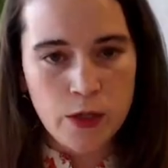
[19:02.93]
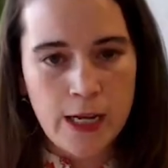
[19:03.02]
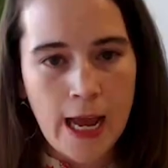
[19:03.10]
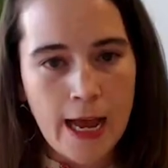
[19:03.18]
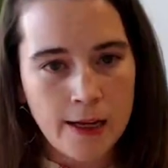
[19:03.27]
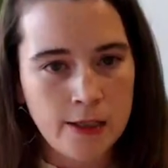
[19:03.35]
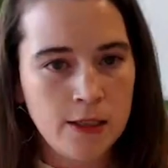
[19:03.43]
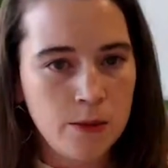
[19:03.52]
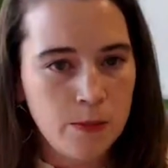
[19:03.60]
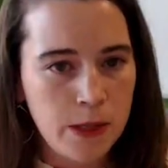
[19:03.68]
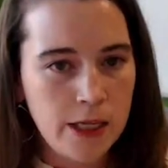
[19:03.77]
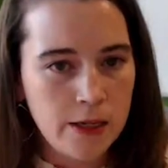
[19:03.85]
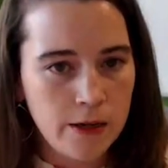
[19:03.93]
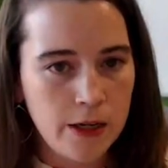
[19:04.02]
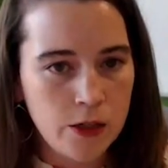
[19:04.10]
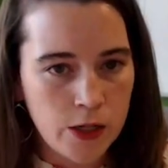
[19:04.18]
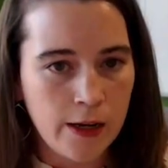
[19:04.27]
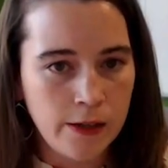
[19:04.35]
someone has to be there at
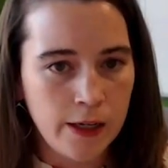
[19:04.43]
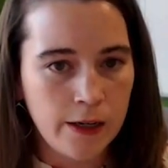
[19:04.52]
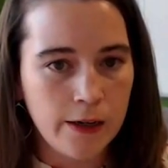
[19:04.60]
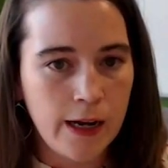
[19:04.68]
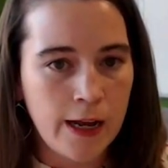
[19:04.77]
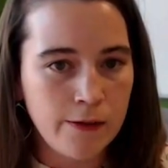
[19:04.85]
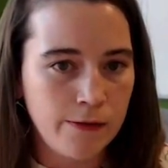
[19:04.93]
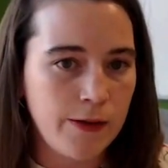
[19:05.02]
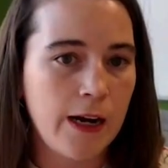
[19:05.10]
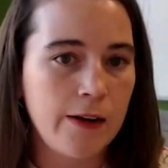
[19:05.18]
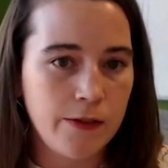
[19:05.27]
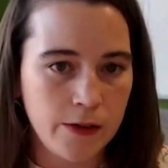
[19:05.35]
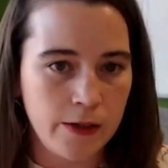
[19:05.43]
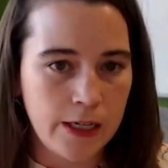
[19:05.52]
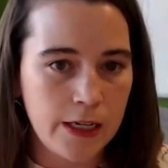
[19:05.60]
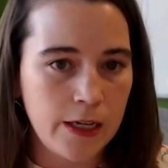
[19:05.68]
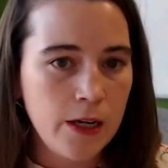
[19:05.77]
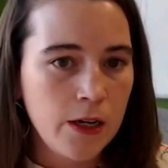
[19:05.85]
childcare at
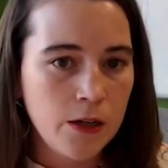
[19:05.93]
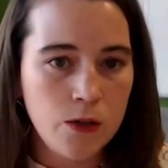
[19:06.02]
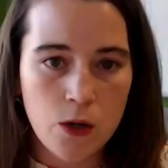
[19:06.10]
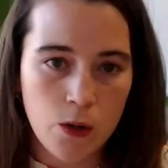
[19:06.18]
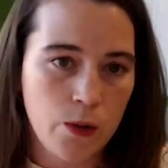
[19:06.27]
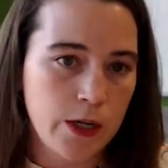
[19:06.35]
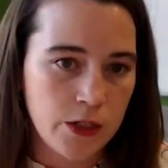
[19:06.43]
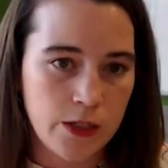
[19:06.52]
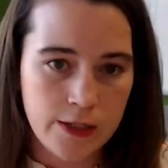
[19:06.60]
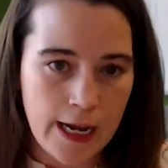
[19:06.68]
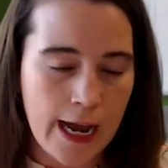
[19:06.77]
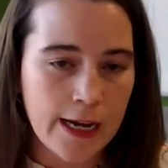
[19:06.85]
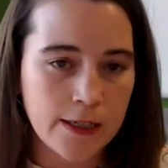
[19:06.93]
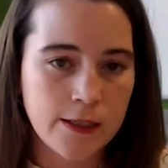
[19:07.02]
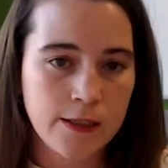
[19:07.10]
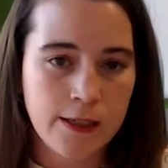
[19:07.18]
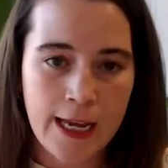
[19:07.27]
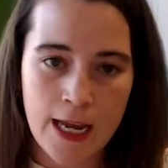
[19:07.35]
5:30, no questions
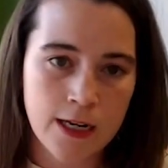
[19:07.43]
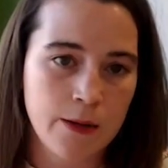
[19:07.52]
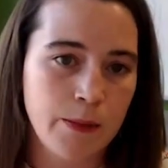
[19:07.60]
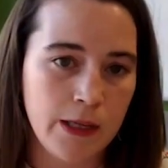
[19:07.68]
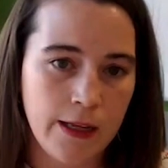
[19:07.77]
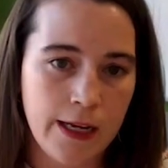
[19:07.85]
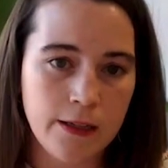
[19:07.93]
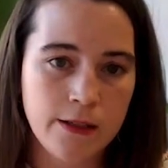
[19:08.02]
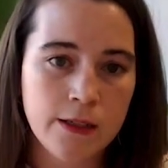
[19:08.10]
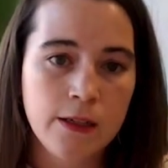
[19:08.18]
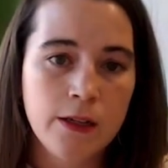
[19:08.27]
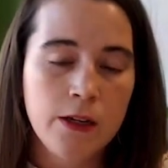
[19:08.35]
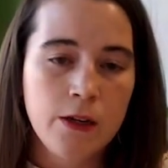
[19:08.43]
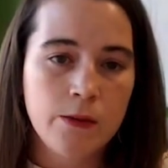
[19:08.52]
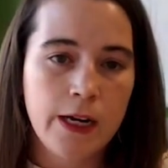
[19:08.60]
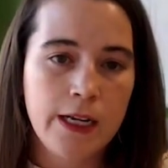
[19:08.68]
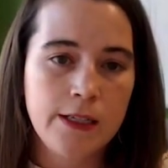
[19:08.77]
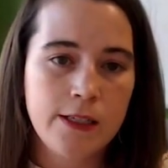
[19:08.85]
asked, cannot be late,
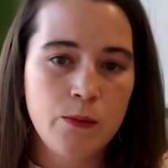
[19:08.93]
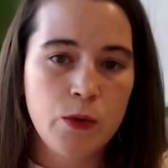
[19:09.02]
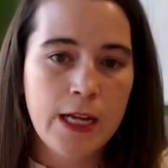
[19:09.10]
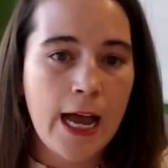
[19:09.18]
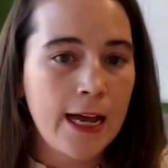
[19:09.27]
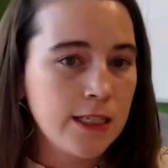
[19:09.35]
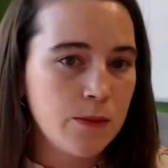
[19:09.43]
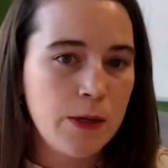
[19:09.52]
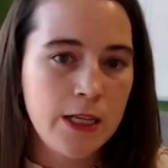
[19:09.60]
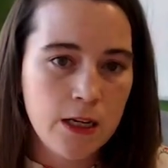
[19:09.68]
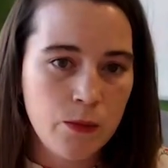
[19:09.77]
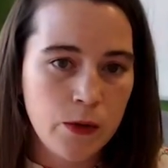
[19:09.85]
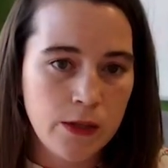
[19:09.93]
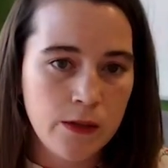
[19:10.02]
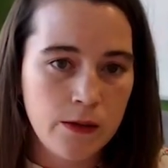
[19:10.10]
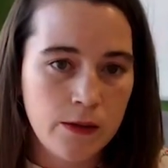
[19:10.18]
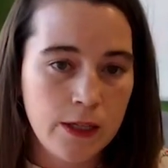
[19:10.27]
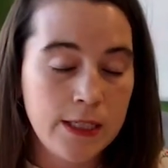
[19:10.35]
right? Someone has to be there
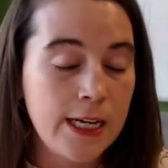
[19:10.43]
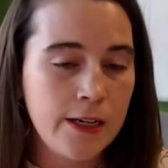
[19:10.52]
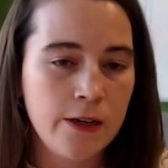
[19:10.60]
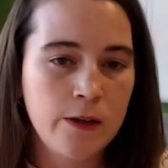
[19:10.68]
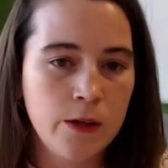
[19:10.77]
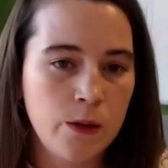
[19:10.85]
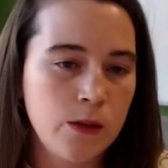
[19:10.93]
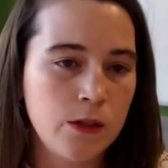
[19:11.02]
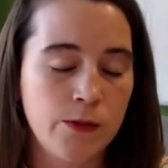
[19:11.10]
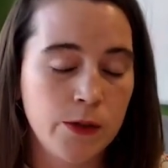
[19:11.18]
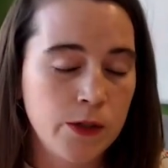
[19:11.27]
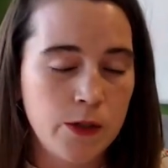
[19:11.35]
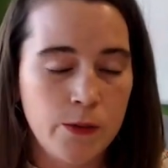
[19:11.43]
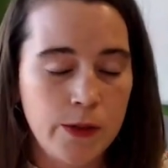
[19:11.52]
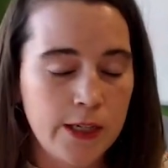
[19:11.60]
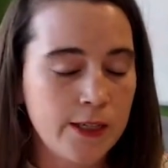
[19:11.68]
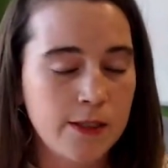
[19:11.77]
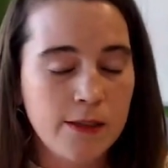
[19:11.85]
when the daycare closes for 2
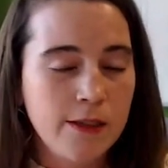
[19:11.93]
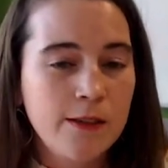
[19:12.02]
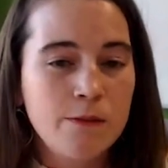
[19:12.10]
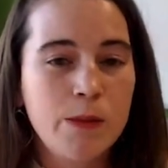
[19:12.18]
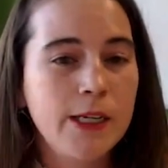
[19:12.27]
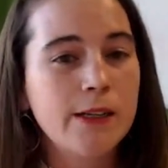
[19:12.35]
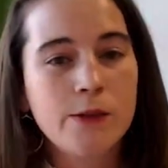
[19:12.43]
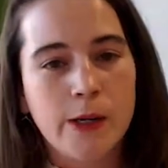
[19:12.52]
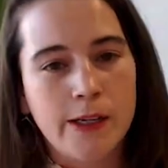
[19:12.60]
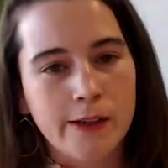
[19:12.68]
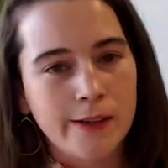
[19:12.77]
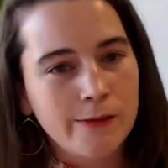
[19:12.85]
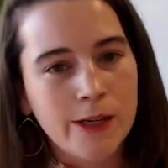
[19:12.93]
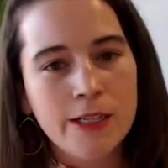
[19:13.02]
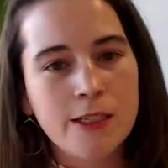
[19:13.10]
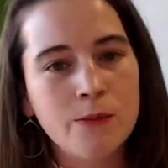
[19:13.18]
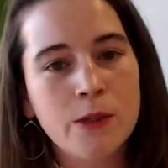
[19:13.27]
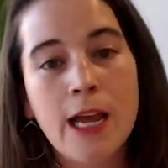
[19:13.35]
weeks, because why not, right?
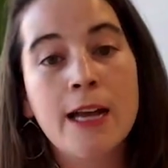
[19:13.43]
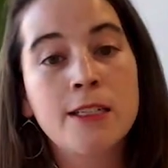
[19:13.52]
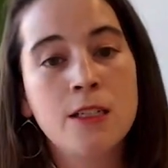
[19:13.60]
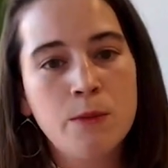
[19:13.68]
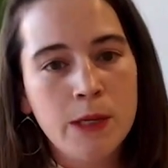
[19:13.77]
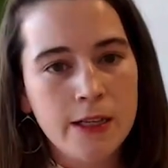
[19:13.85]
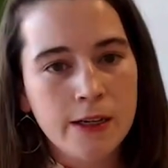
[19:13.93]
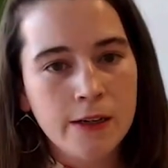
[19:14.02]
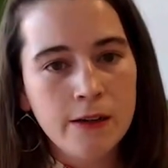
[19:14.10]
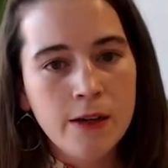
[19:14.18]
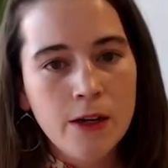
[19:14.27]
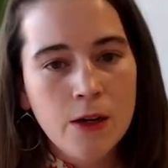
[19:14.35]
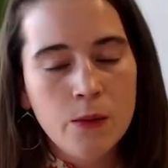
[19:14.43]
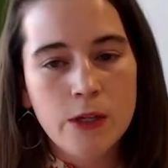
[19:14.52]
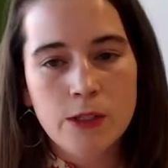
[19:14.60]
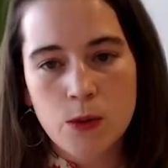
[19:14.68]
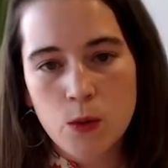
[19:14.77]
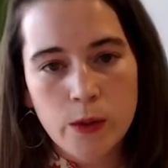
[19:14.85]
Someone has to be there when
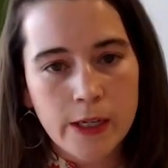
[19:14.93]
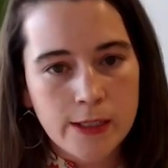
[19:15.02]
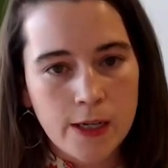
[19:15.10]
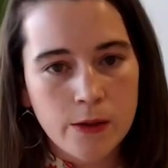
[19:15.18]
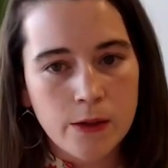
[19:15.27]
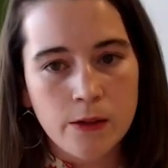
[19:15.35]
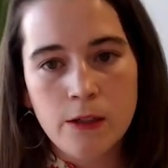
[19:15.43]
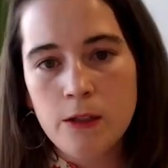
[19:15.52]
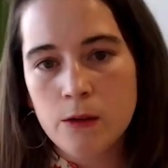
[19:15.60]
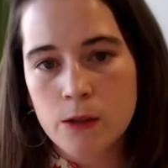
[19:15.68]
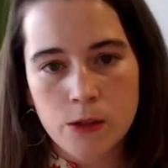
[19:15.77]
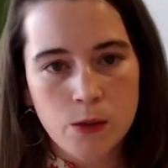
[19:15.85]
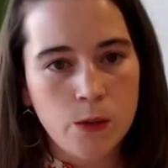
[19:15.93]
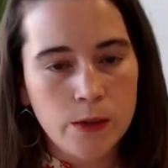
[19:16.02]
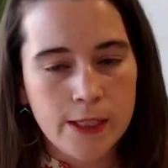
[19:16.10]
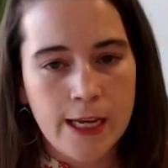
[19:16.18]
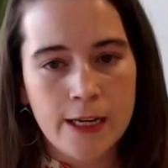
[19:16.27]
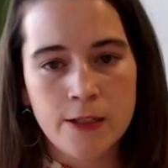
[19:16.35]
school gets out early or school
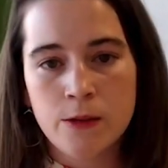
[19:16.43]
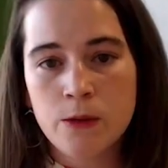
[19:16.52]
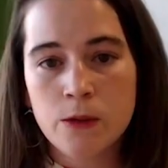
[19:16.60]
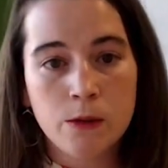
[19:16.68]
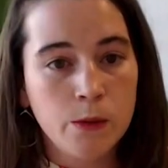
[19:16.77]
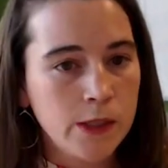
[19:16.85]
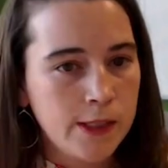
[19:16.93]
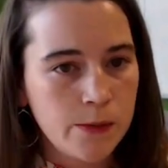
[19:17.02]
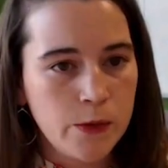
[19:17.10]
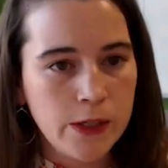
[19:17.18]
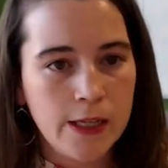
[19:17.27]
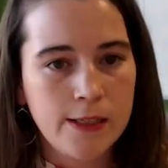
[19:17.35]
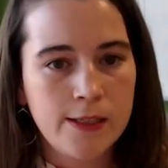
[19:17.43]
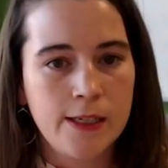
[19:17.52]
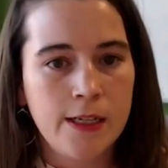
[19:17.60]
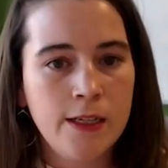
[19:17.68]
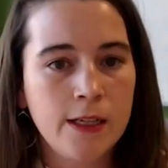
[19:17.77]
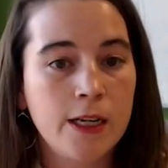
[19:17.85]
is canceled or when someone gets
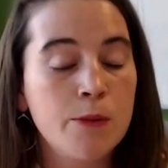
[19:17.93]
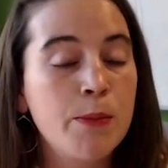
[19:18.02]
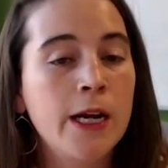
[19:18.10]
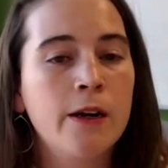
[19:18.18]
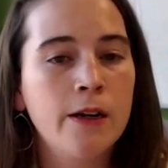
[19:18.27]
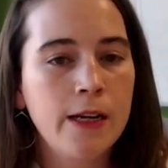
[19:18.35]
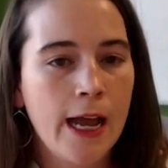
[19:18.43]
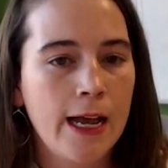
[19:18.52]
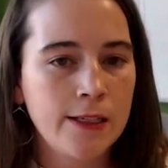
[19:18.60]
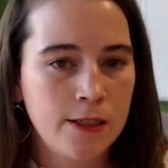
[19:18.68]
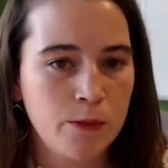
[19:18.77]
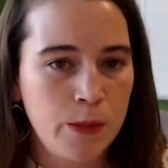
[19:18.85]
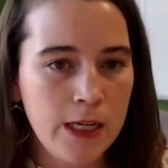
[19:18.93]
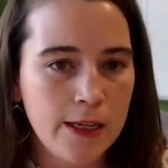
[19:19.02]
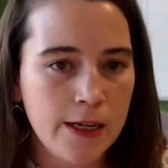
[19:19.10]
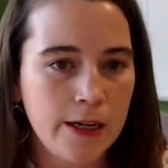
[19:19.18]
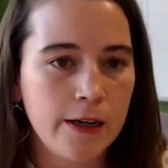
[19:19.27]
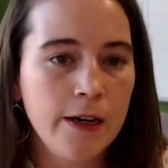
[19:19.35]
sick. Like, a parent has to be
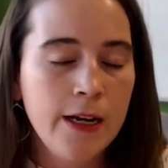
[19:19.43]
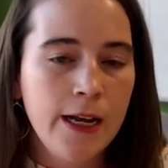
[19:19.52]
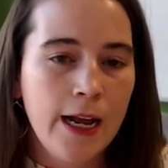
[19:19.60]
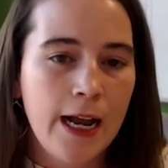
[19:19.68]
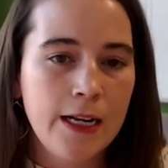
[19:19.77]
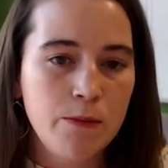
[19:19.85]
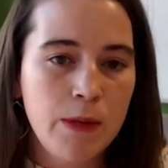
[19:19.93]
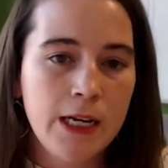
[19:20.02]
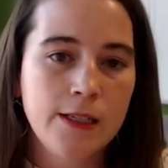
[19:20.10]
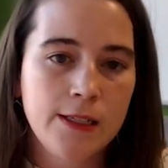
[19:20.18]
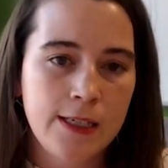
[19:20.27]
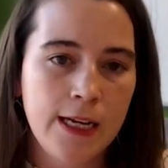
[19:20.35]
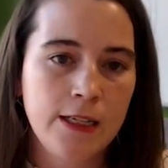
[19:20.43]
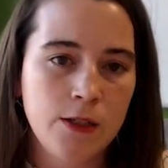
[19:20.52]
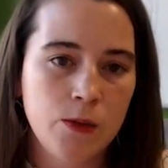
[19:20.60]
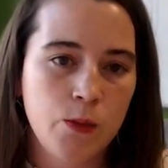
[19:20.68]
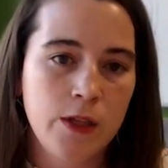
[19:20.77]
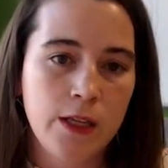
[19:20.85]
there, and it makes
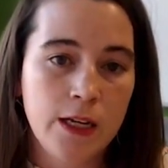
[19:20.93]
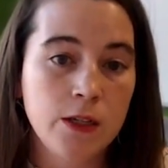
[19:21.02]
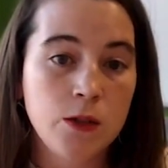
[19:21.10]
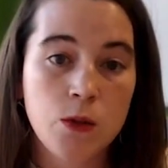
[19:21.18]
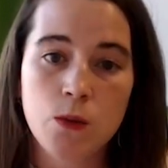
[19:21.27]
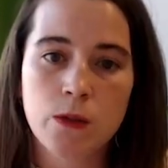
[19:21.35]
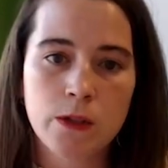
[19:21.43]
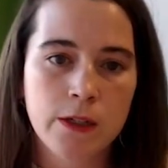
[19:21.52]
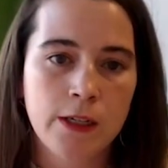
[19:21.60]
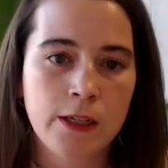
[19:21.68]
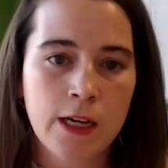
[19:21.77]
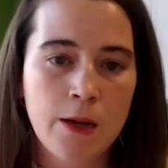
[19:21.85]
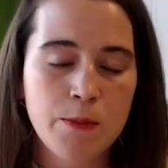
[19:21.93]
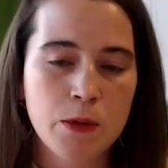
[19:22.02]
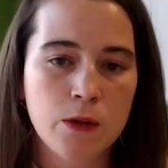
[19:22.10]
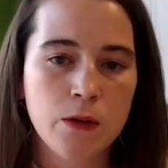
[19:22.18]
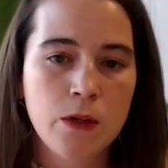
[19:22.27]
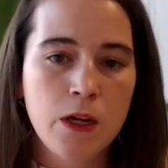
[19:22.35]
sense within a dual earning
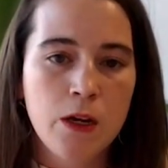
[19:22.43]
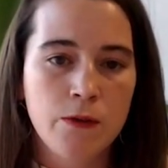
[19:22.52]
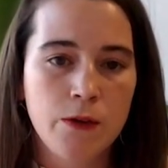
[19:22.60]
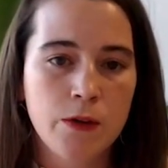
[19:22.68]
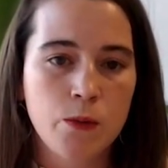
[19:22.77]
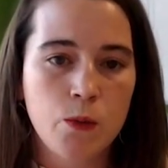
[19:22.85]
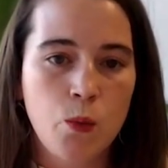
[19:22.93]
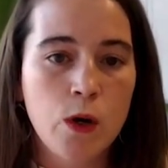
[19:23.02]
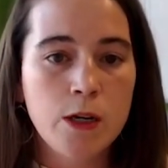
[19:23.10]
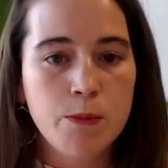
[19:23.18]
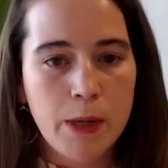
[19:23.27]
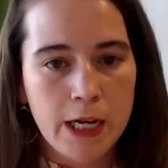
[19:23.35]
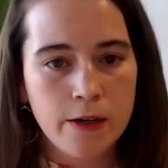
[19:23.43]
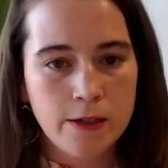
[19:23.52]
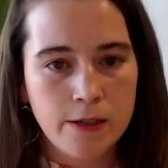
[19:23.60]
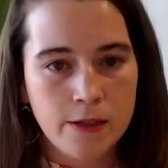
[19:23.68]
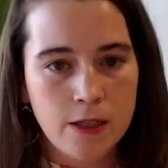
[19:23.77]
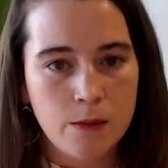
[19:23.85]
couple for one
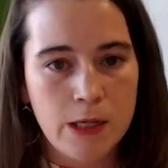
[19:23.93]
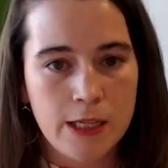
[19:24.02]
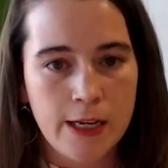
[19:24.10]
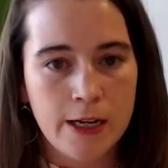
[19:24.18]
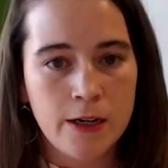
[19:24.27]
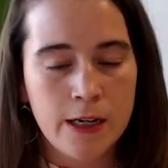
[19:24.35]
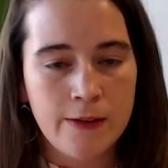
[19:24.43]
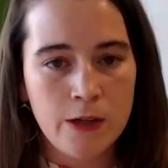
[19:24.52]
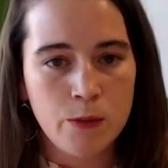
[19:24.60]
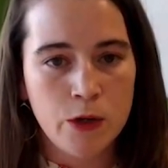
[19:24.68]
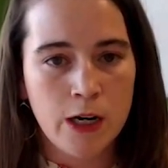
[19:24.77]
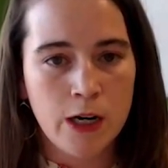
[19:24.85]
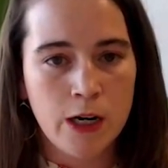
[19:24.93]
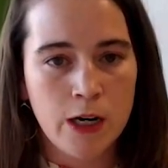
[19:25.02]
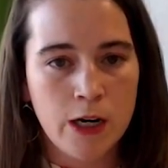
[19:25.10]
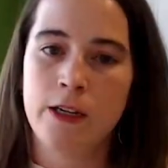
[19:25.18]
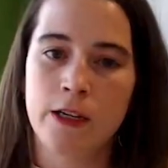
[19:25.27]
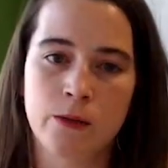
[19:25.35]
parent to be the caregiving
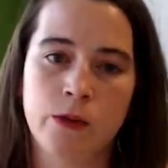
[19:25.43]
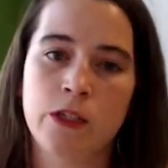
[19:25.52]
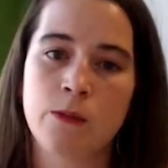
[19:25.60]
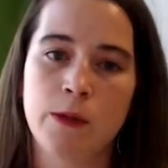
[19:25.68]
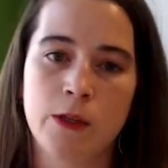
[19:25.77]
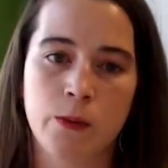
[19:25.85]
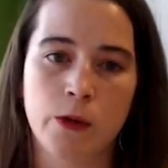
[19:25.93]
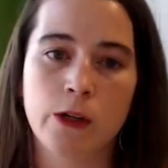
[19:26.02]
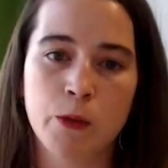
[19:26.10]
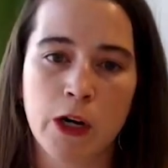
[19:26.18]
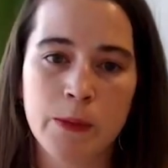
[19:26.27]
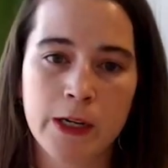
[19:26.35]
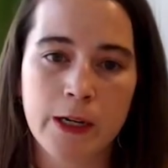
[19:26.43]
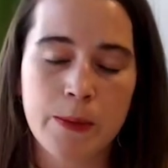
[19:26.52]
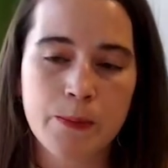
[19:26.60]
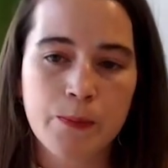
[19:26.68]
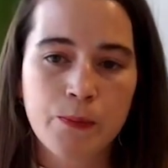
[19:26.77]
primary and the other one to be the work primary.